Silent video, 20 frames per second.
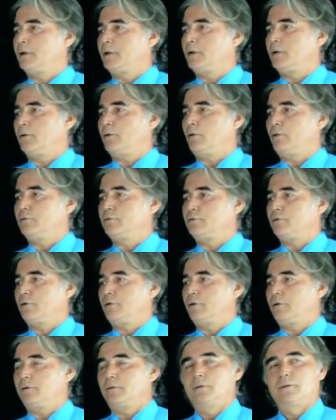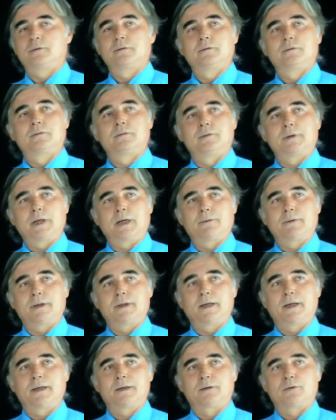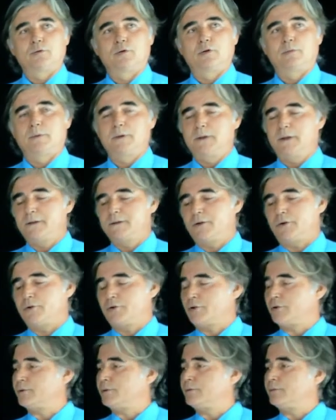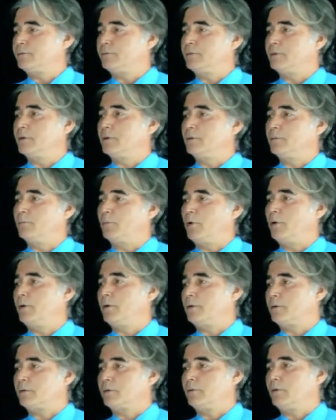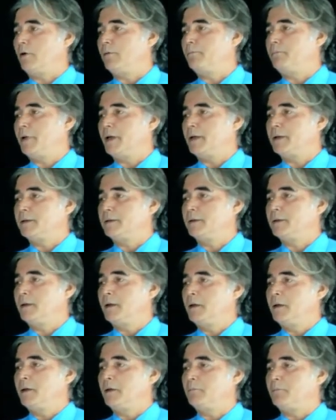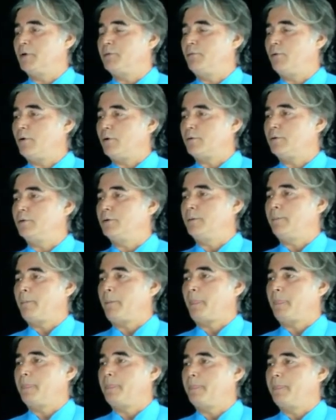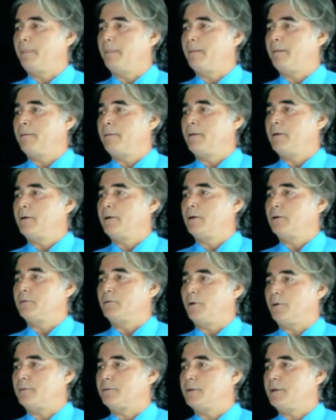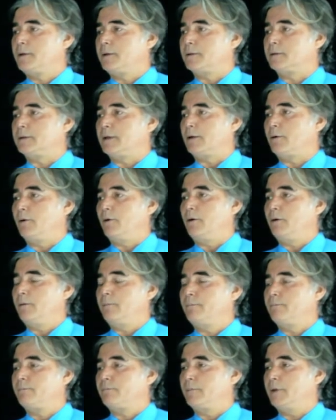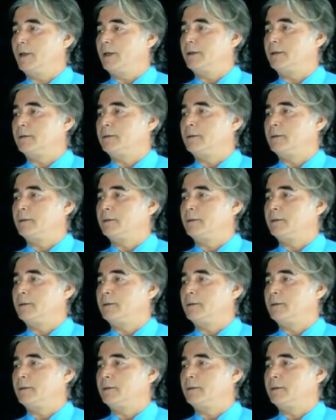Also nowadays globalization more compared to before the 30 years ago, and